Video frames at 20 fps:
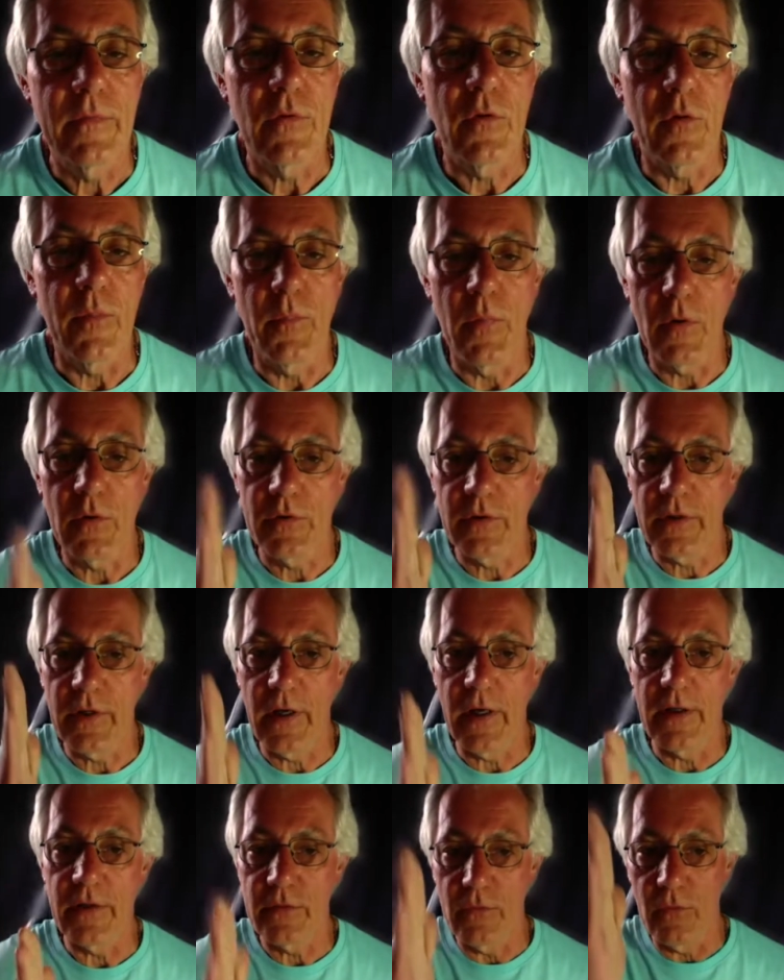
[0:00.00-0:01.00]
So if
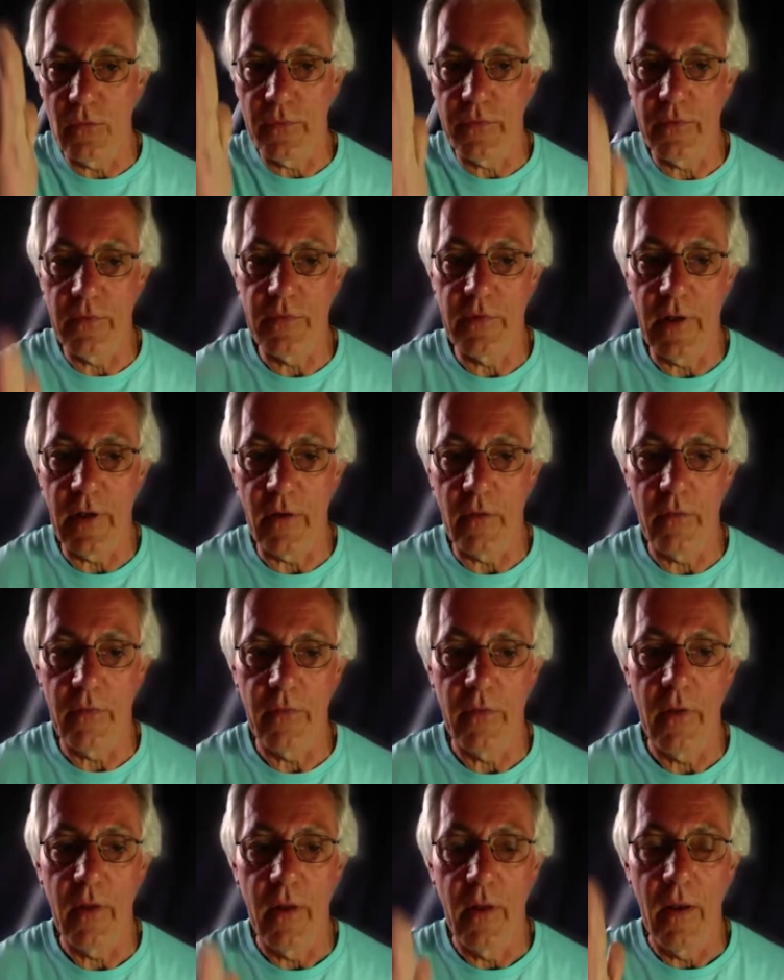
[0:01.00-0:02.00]
Botchergate's north to south,
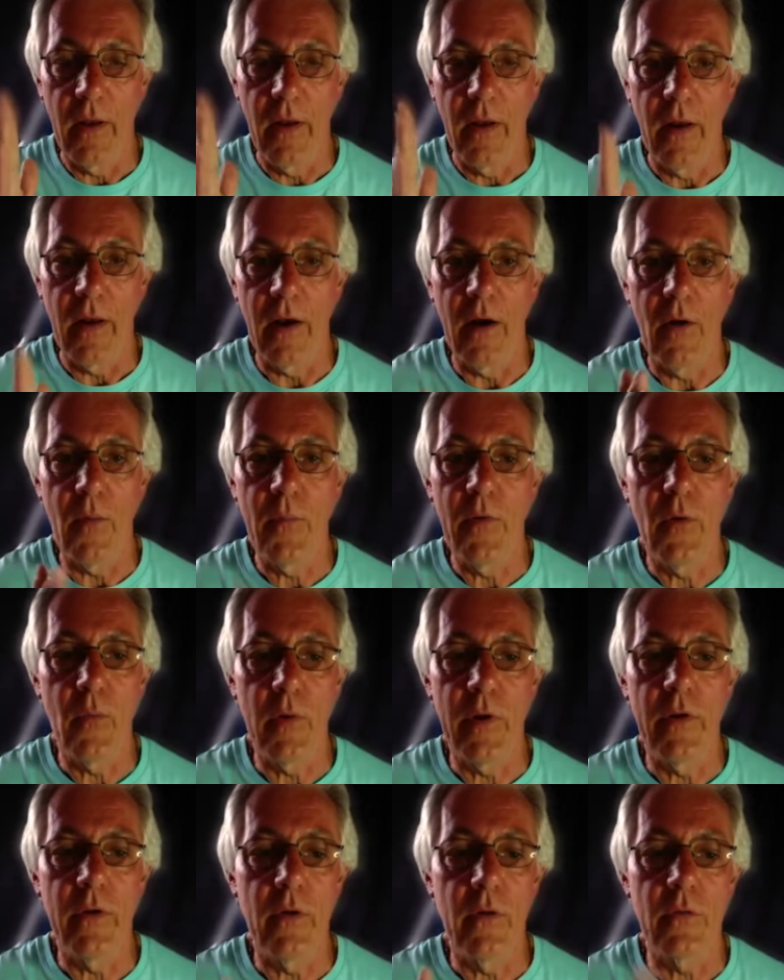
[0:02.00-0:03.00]
how many
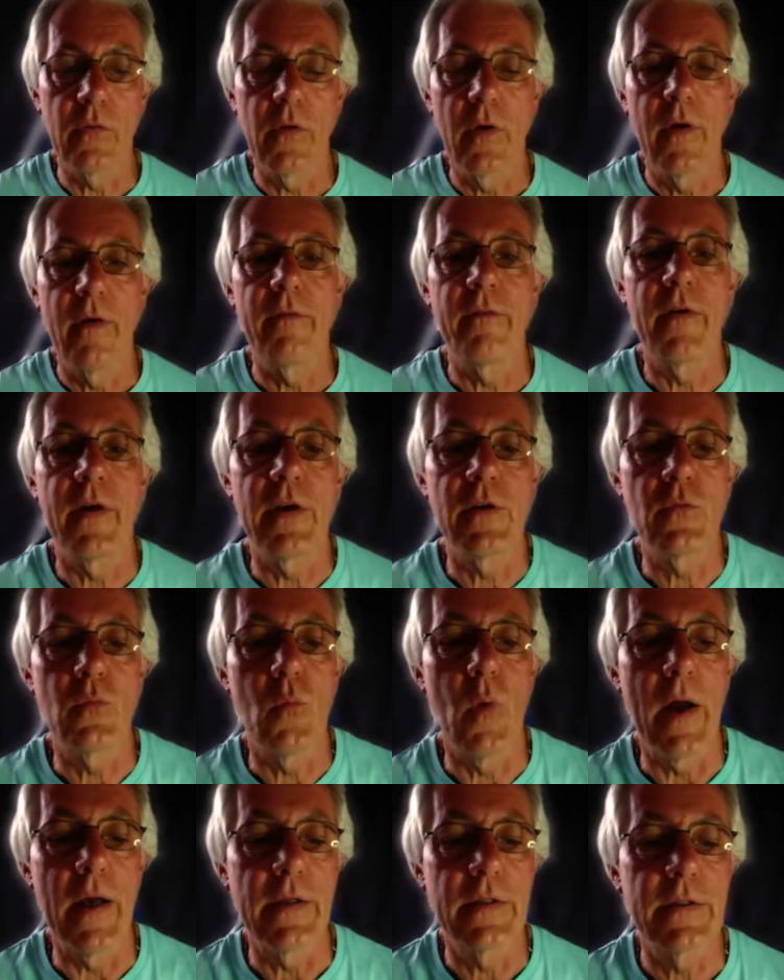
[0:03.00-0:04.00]
windows face
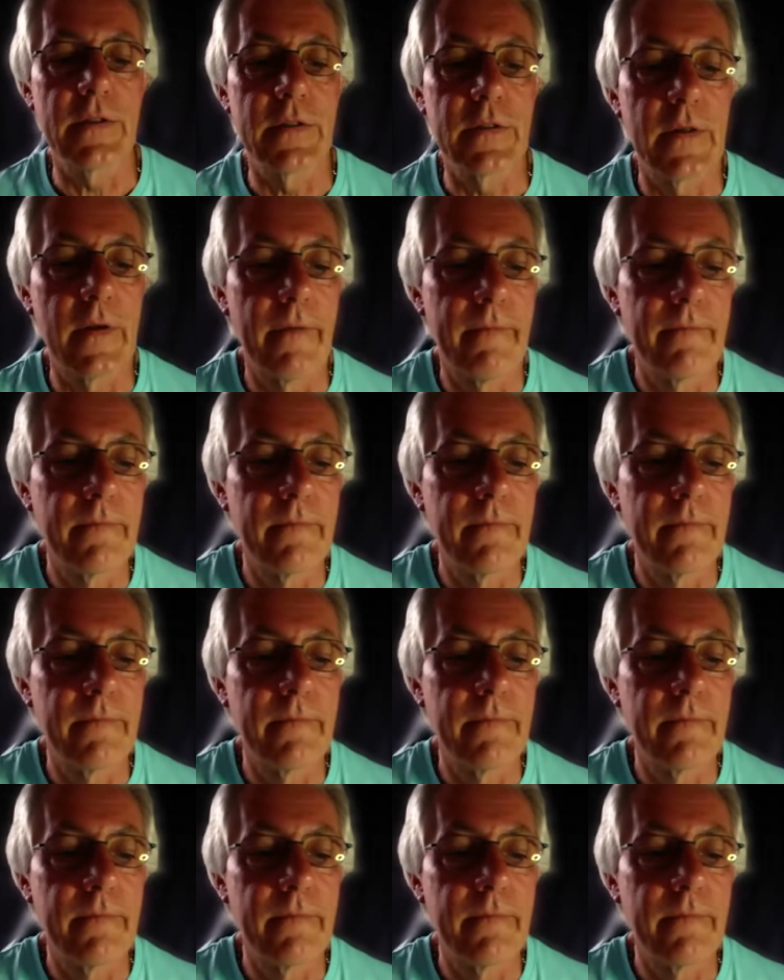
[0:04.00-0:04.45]
west?